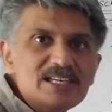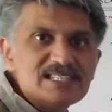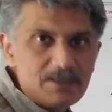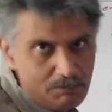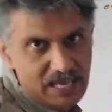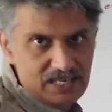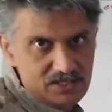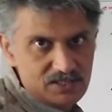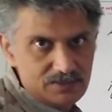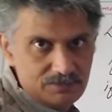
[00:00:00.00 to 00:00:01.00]
is a
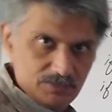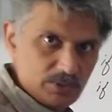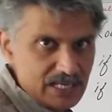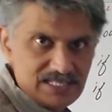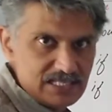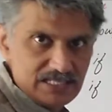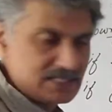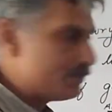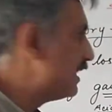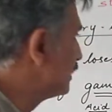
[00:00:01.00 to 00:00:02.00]
base, you can see it's
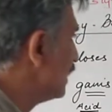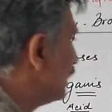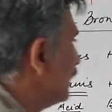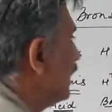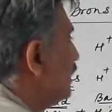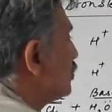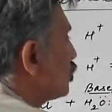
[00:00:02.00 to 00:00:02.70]
a base, then its